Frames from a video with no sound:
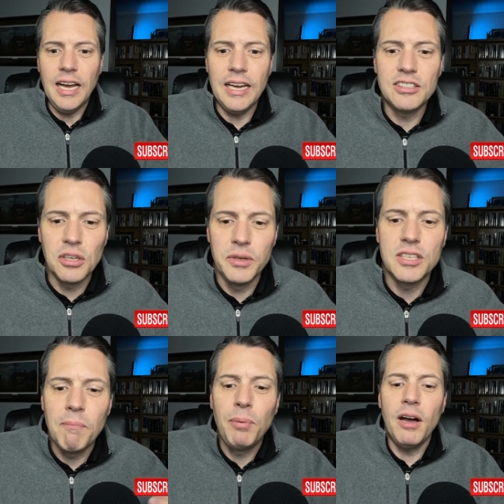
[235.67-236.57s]
So it's
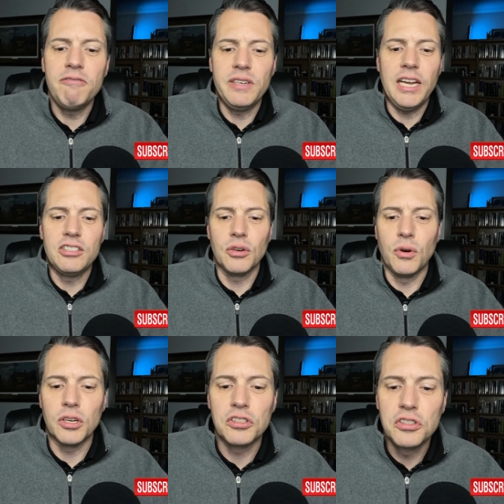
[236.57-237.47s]
above nature
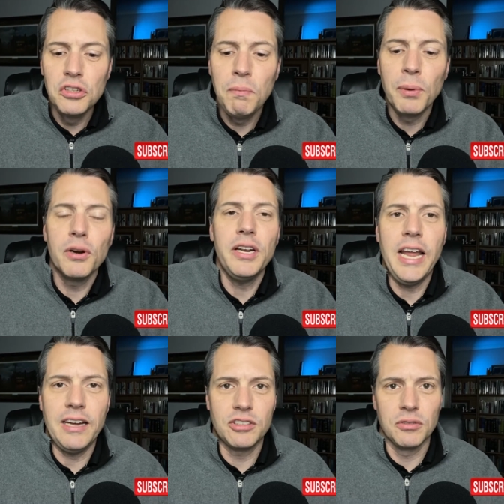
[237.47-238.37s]
or
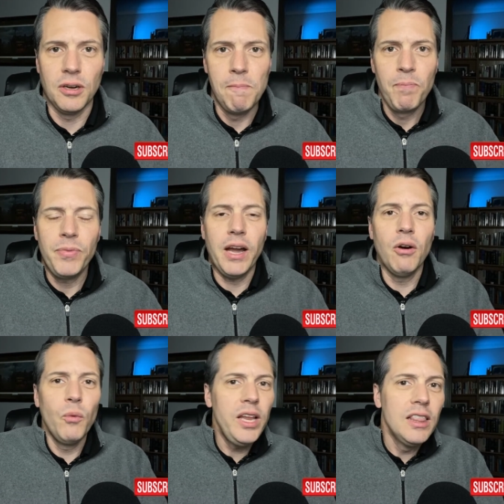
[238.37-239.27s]
supernatural. Now,
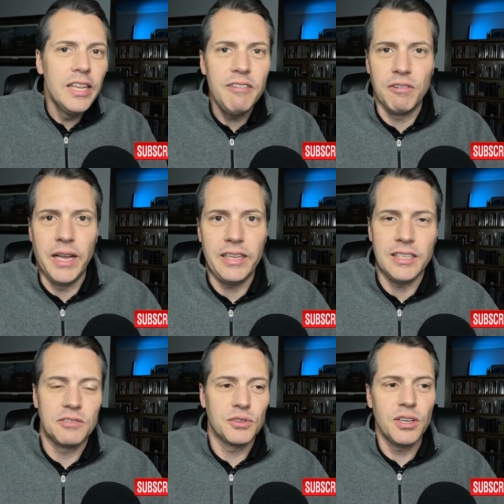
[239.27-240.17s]
we live like
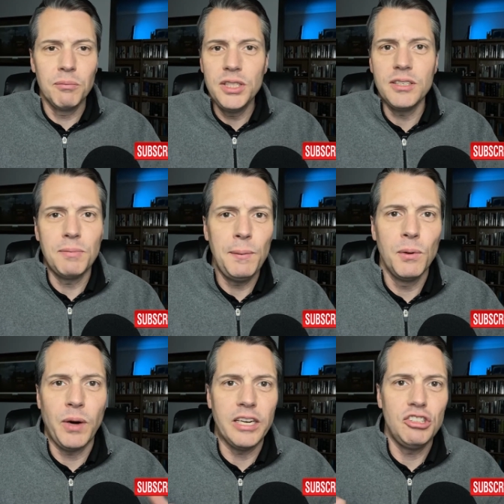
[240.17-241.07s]
this. For some reason, people
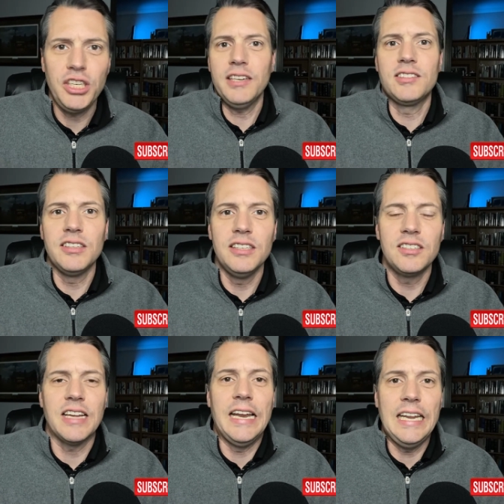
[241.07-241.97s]
want to jettison
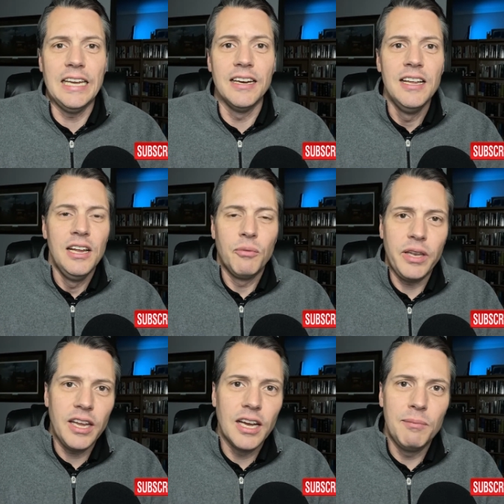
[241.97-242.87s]
this idea when
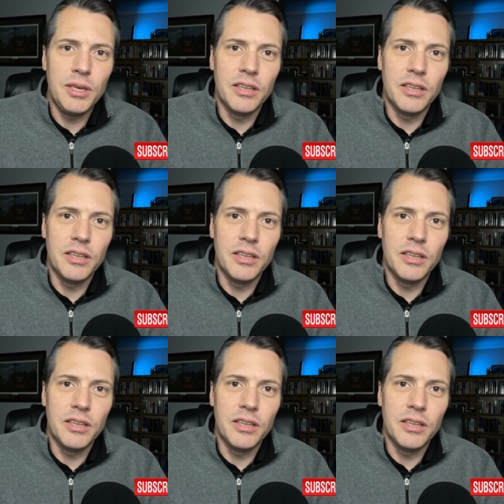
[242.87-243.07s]
they come into